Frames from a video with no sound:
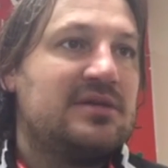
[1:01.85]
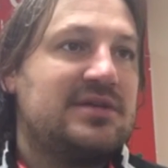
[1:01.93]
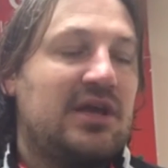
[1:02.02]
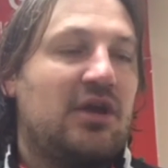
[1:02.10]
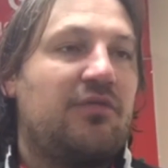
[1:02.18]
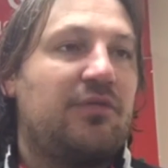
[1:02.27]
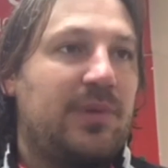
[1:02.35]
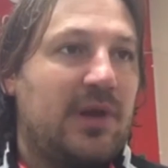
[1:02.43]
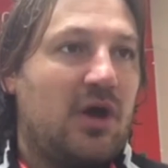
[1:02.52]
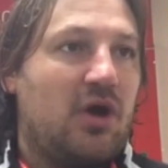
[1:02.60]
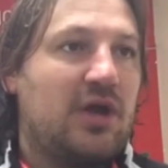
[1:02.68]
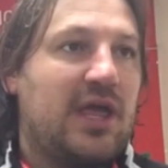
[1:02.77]
Second half we
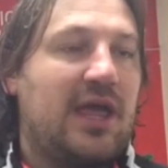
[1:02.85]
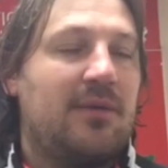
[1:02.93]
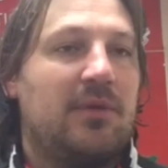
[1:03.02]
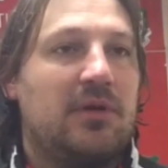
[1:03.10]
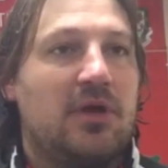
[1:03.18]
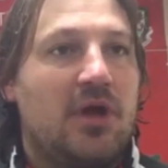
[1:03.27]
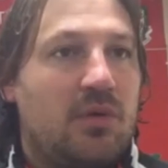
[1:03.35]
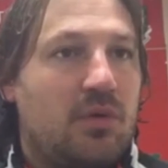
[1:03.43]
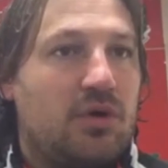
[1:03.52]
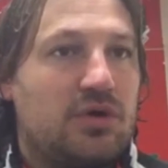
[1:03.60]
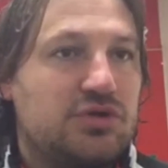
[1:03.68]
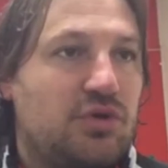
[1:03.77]
play our game and
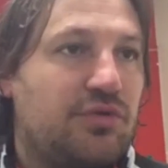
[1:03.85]
we could have